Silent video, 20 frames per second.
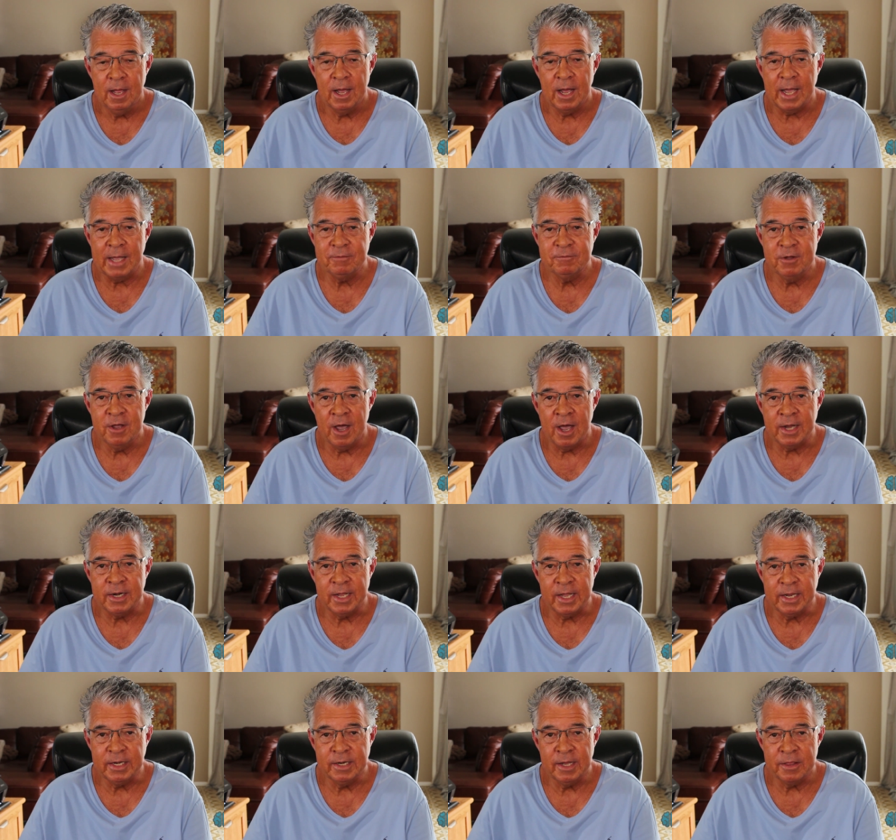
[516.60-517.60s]
I've got
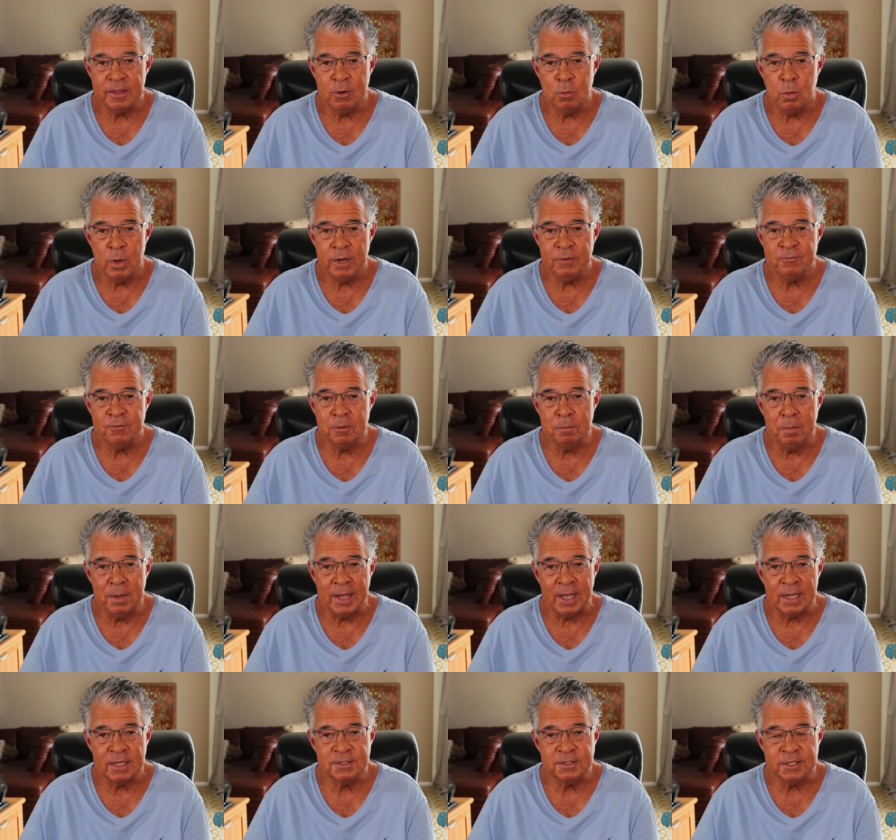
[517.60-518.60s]
another one for
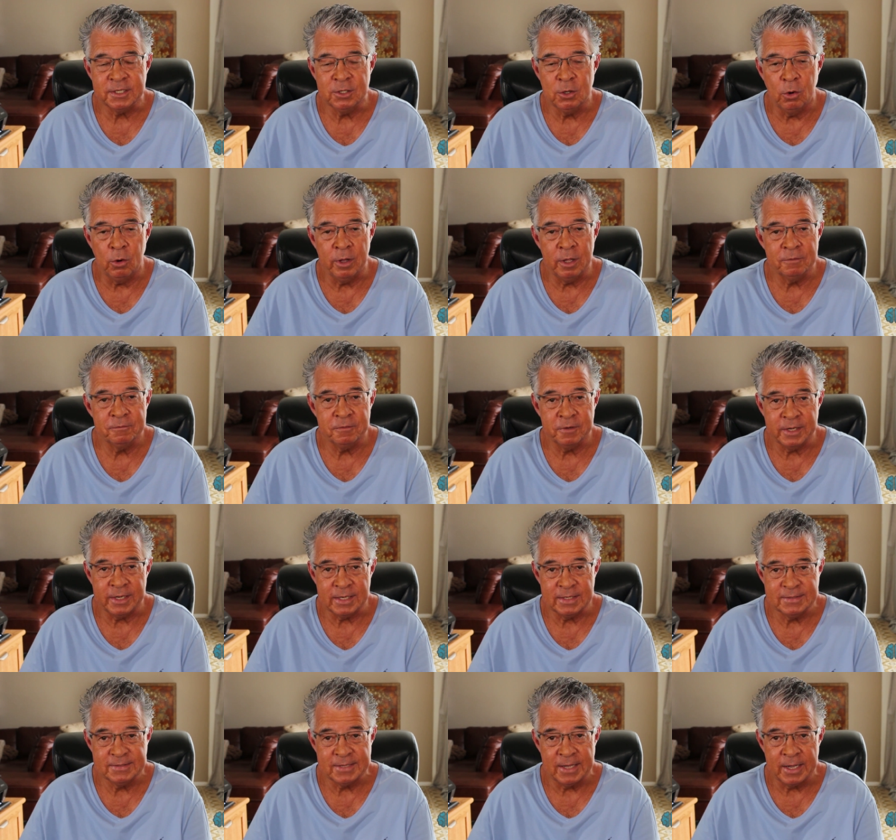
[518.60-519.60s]
black seed oil for
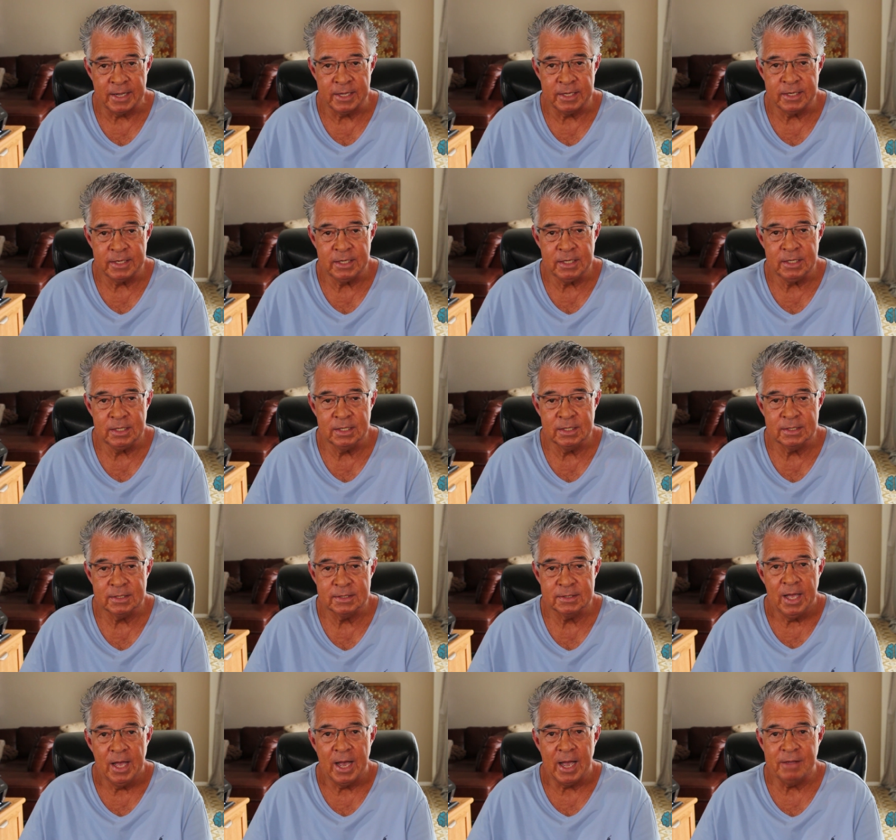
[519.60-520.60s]
anxiety.
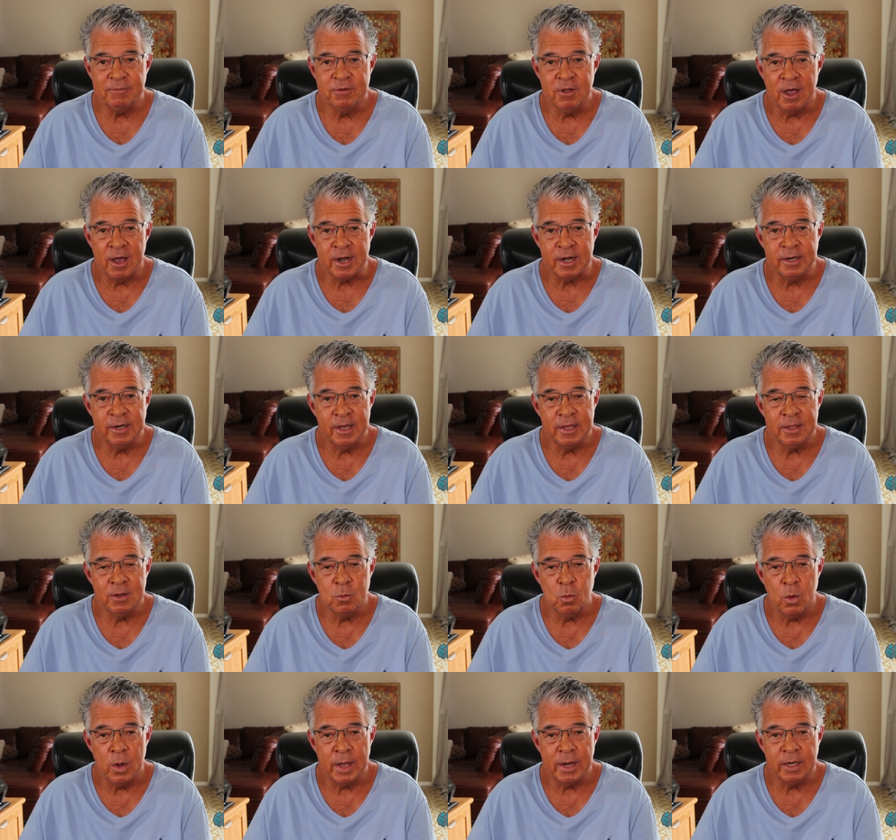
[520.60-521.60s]
I've got another
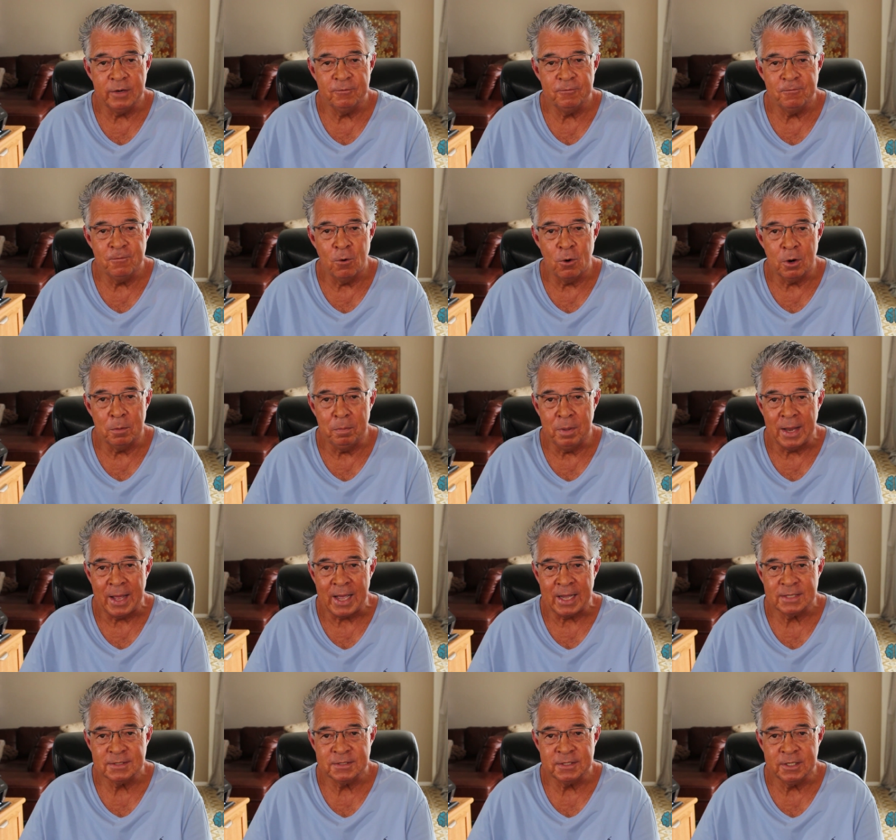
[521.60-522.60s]
one for
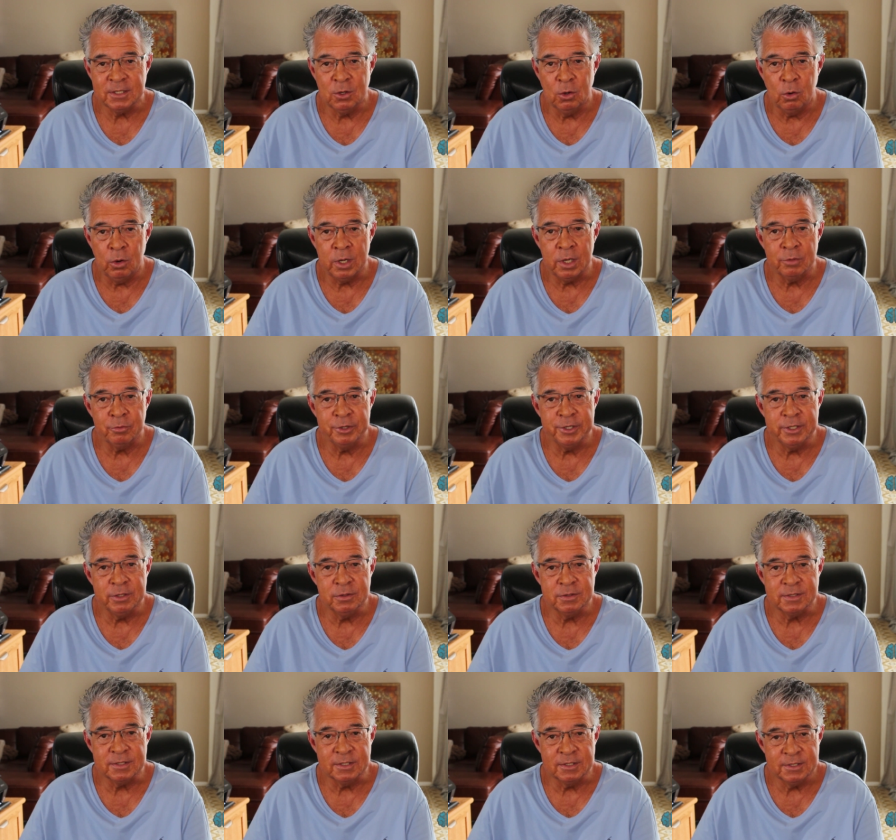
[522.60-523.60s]
black seed oil
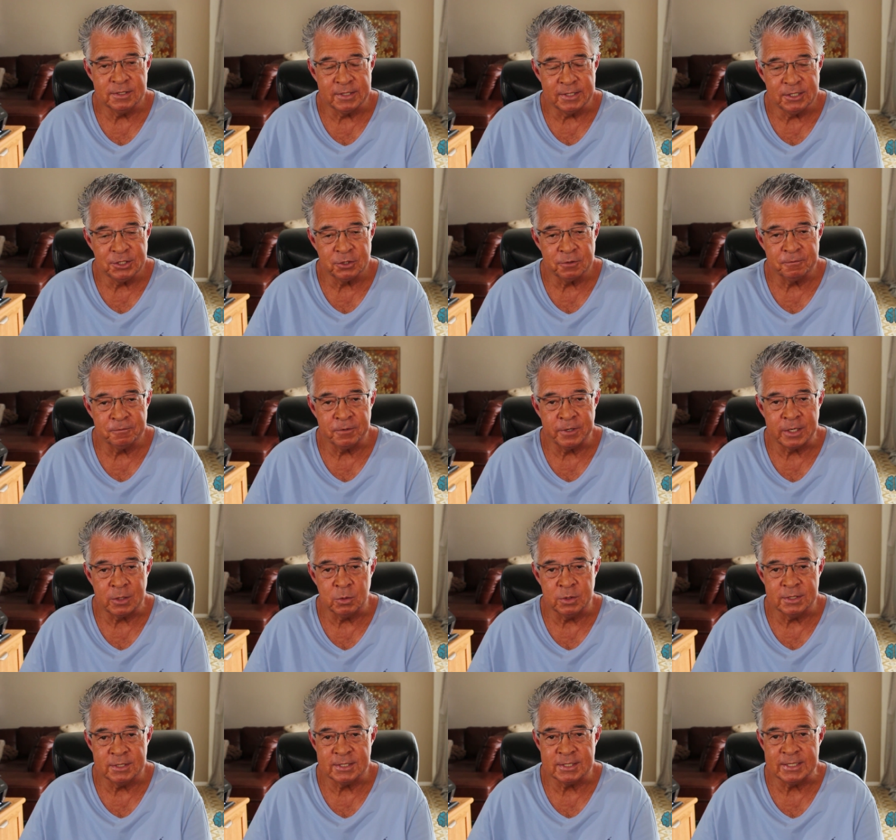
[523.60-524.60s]
reduces seizure
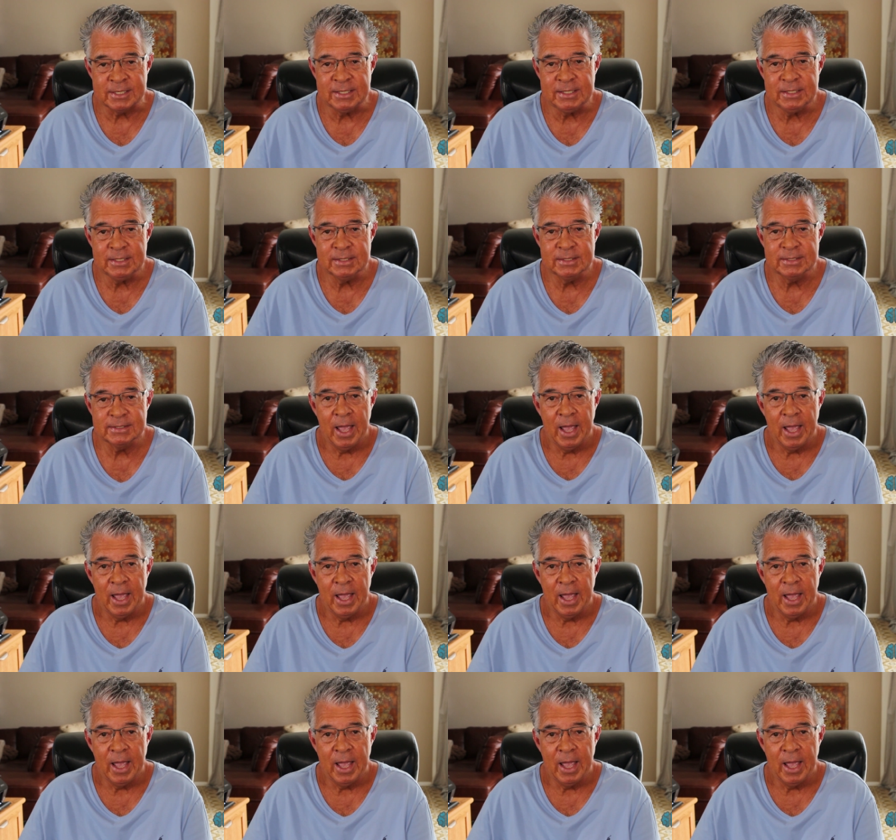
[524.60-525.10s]
frequency.